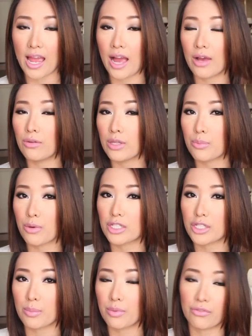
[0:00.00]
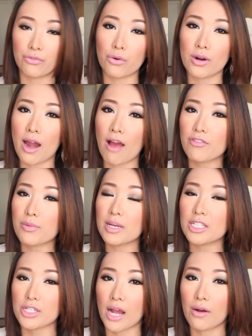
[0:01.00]
I only brush it before and after
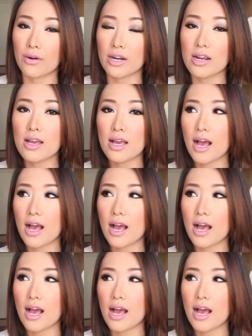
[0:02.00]
my shower.